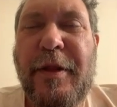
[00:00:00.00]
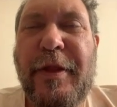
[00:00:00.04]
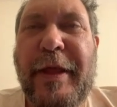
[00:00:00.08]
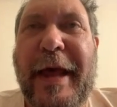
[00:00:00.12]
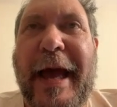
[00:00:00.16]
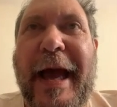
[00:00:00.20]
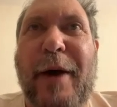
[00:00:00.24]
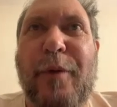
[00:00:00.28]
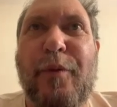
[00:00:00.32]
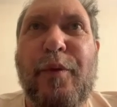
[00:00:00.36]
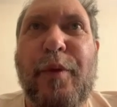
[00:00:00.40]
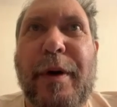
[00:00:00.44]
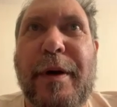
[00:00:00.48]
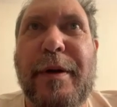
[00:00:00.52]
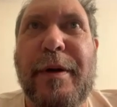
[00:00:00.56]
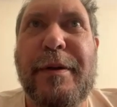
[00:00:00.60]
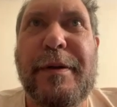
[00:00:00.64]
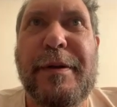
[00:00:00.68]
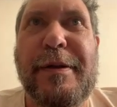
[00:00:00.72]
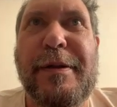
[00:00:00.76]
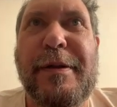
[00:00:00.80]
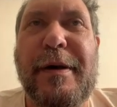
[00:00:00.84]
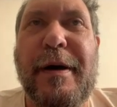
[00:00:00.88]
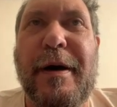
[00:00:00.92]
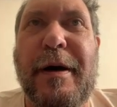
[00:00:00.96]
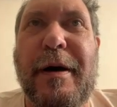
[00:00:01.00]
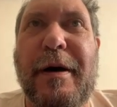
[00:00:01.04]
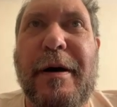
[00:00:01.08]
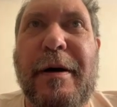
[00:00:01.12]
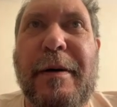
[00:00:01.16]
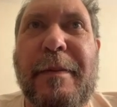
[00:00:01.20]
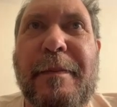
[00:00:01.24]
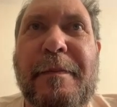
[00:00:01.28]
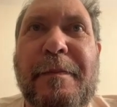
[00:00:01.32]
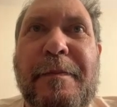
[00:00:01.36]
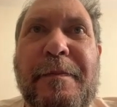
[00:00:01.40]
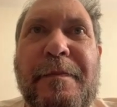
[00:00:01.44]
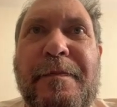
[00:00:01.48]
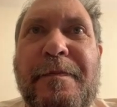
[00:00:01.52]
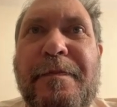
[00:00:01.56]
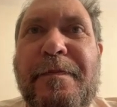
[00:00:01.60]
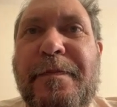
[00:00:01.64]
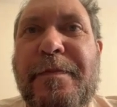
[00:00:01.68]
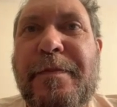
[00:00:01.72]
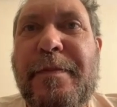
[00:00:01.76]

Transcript: that was um,